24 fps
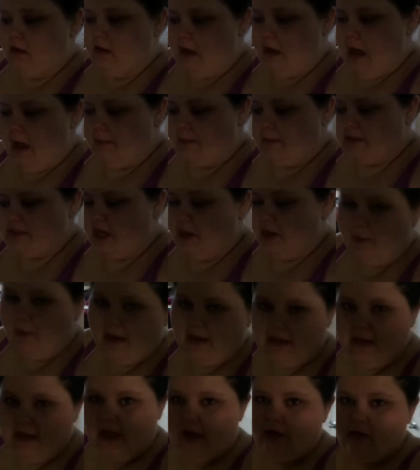how much I weigh
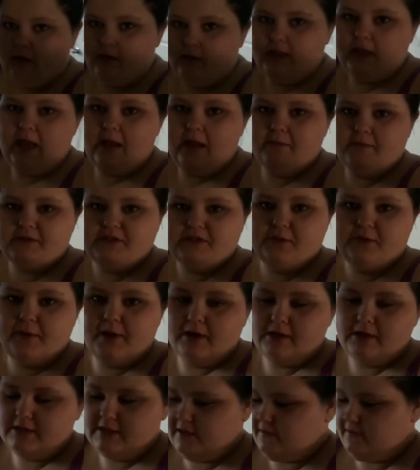now and then how much I weigh
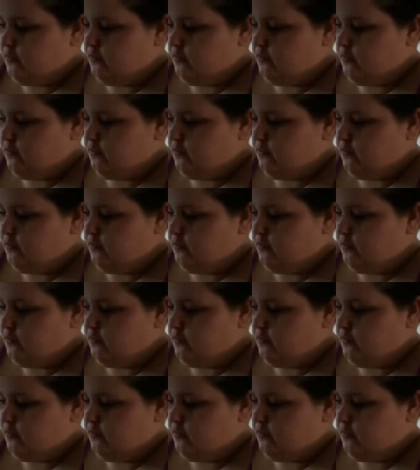on day